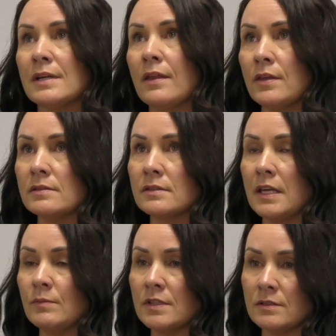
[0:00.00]
other schemes
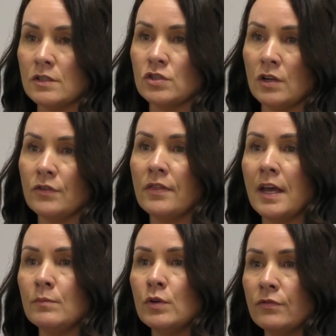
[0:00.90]
schemes as the children
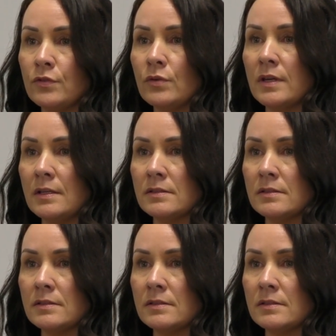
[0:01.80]
then move through Key